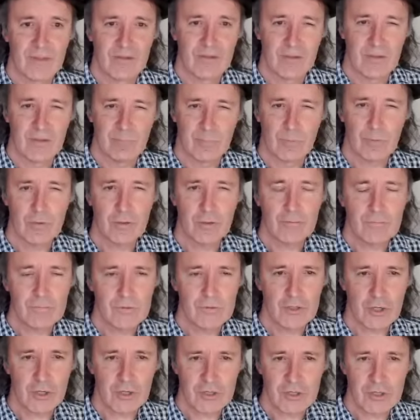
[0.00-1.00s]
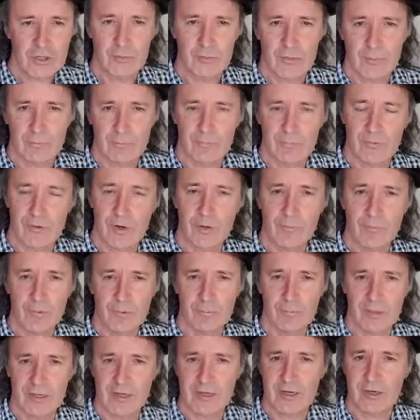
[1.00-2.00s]
the book of Joshua
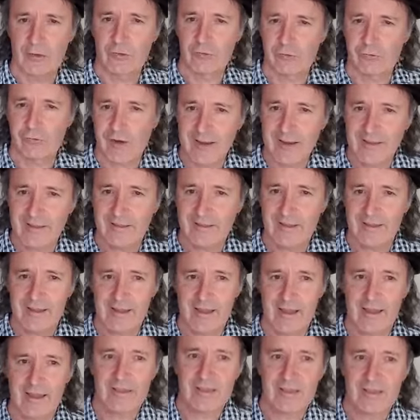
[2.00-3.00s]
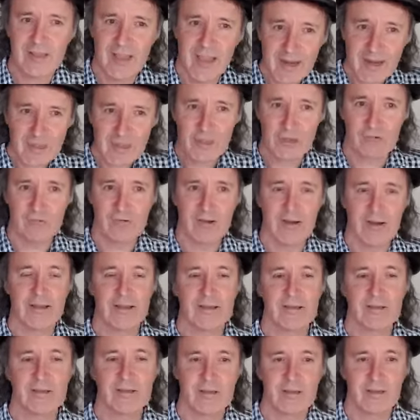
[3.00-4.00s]
probably greatly
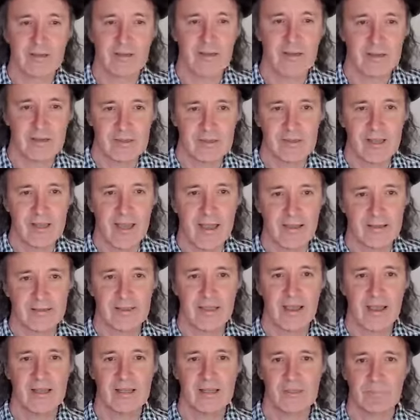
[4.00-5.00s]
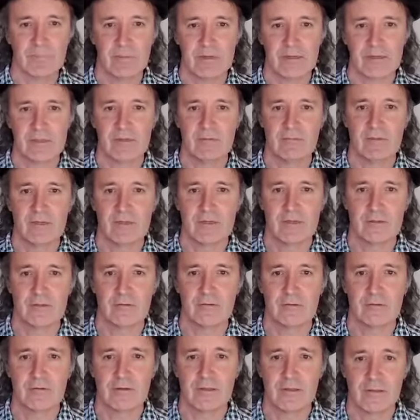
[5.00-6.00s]
exaggerates the exact aspects of the
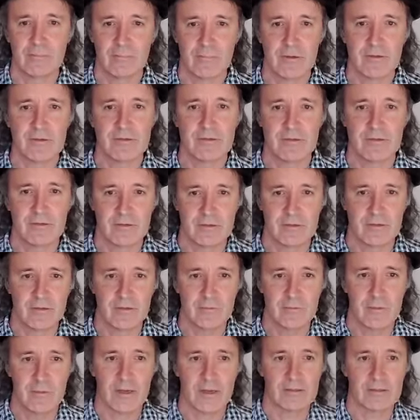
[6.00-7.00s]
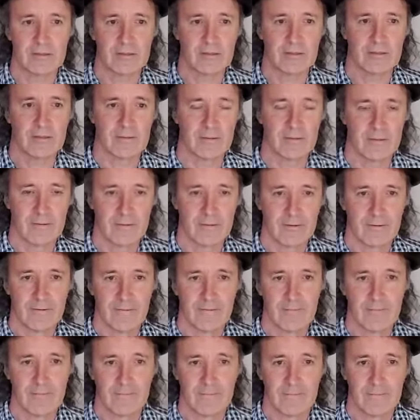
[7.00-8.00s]
story that most disturb us,
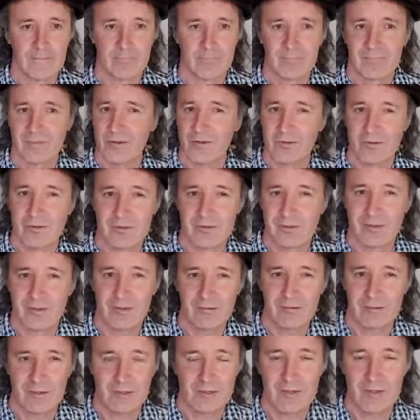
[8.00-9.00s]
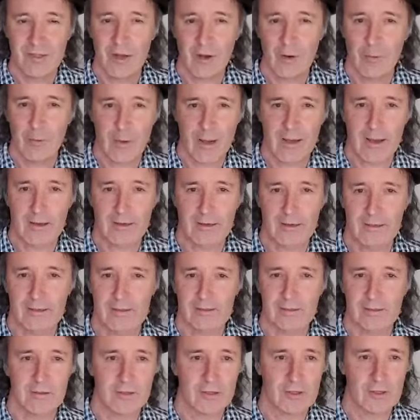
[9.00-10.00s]
because there is no
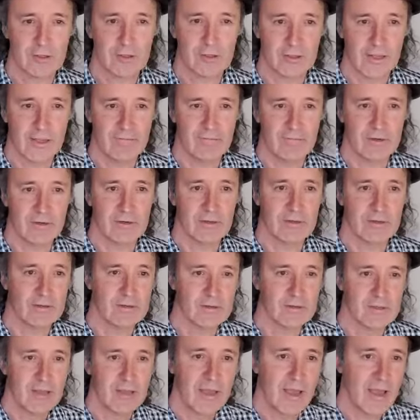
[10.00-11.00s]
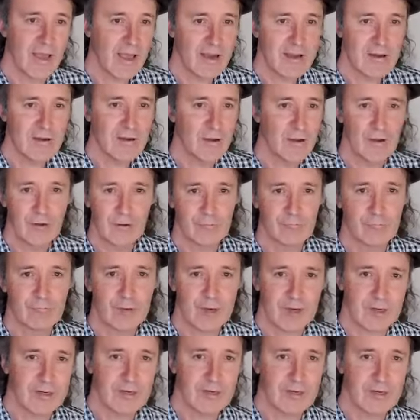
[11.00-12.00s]
archaeological evidence and no
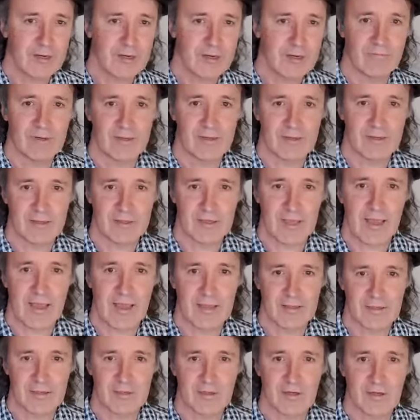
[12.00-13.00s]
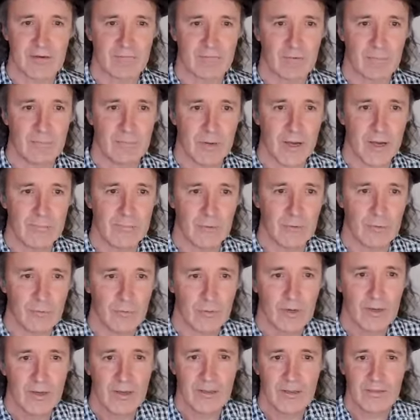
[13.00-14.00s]
written evidence outside of the
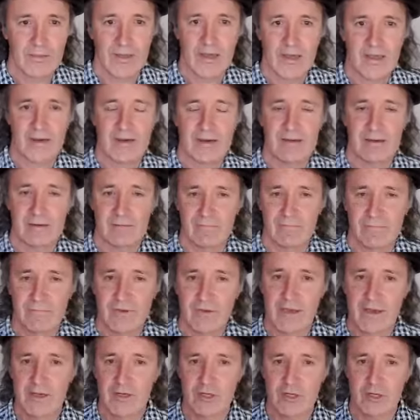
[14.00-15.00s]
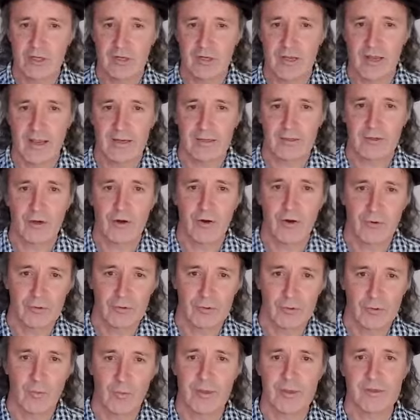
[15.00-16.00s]
Bible that an invasion and
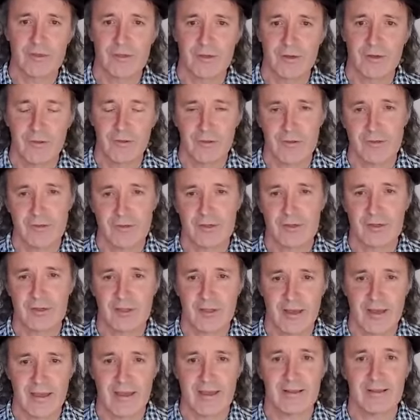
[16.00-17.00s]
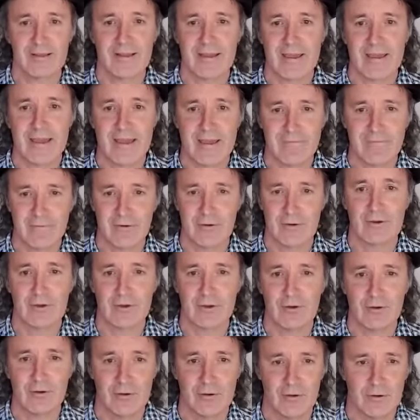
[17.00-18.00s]
conquest on this scale ever
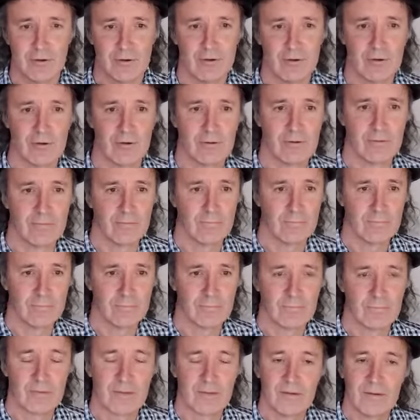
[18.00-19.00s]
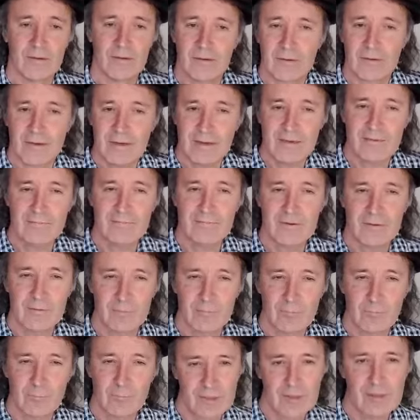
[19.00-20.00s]
occurred.
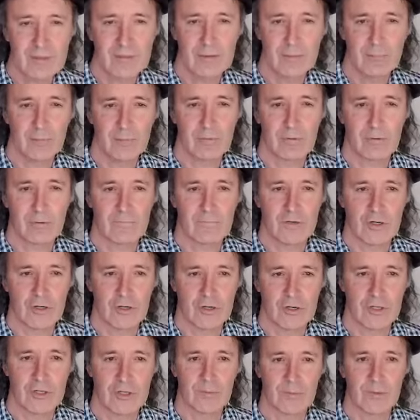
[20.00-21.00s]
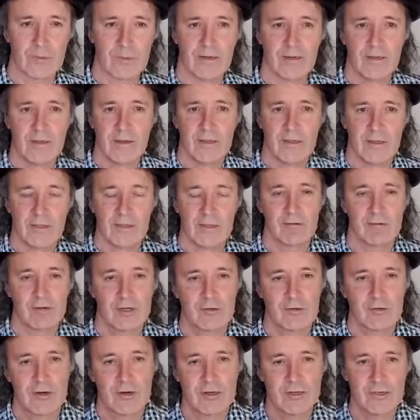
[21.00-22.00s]
Even within the book of Joshua, there are
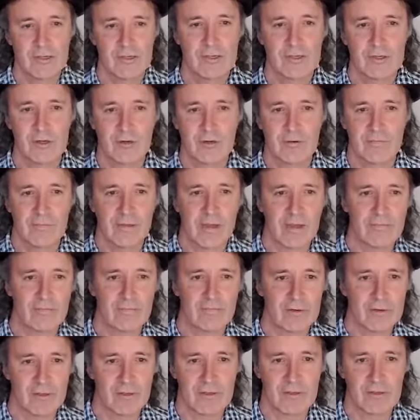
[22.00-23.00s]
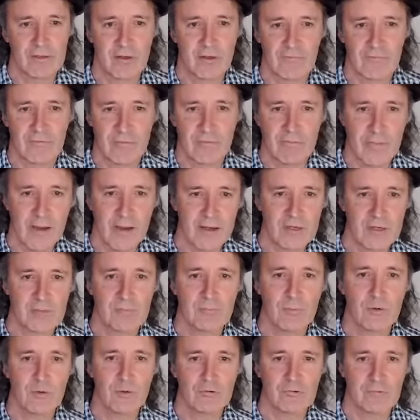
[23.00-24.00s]
traces of evidence of a much
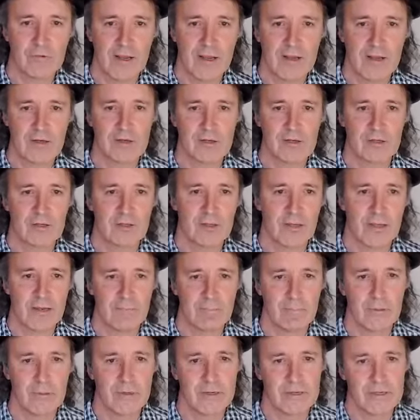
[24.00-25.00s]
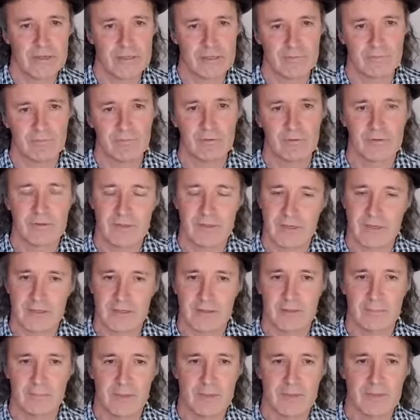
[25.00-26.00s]
more gradual and peaceful
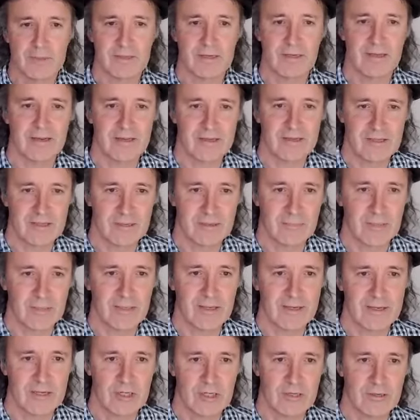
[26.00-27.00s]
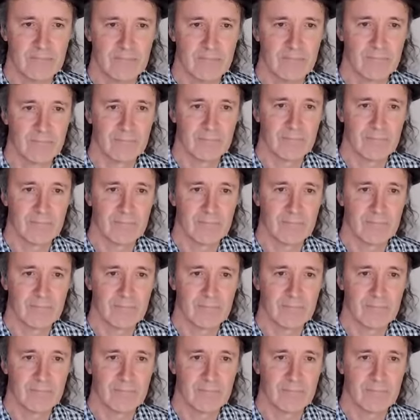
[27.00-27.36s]
settlement and assimilation.